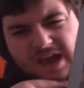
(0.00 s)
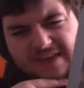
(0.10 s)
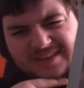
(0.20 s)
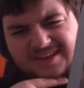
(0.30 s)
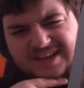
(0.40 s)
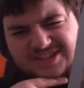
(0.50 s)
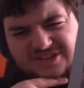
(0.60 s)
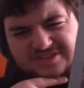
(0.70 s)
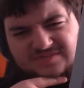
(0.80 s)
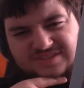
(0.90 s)
think I actually
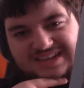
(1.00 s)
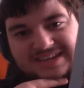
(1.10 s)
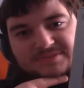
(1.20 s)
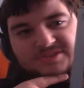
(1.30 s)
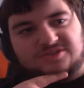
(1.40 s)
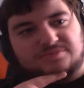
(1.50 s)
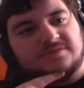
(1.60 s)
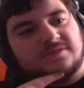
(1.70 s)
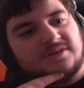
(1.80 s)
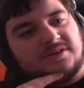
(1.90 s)
owned this for the GameCube.
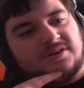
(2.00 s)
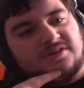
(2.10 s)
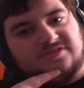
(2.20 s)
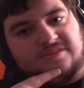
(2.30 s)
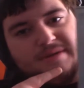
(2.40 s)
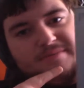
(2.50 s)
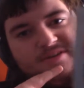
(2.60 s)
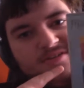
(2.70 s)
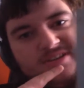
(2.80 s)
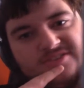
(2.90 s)
So I remember I
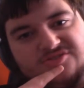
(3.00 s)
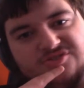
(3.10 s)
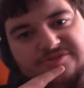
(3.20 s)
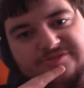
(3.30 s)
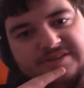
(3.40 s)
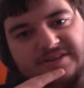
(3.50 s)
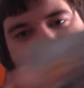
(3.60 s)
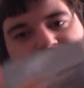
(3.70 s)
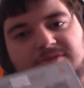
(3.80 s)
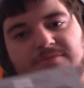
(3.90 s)
got like 2 free
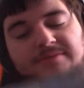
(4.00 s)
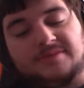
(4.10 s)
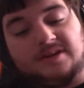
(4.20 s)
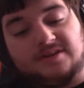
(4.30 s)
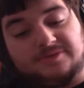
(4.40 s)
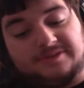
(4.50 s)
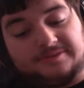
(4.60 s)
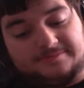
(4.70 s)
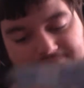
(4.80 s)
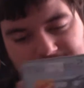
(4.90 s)
GameCube memory cards with it.
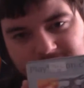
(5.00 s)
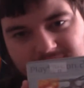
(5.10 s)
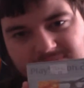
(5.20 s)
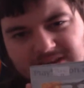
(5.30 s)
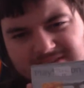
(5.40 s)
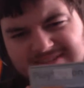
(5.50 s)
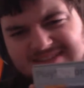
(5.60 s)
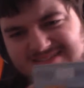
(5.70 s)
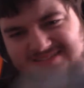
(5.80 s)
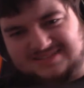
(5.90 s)
The
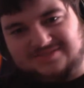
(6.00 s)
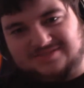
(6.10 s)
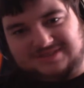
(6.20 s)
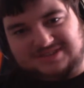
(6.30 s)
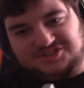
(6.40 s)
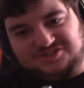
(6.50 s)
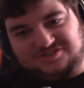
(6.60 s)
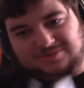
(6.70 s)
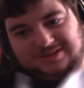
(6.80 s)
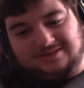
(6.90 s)
disc is in good condition as
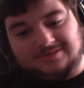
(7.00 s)
well.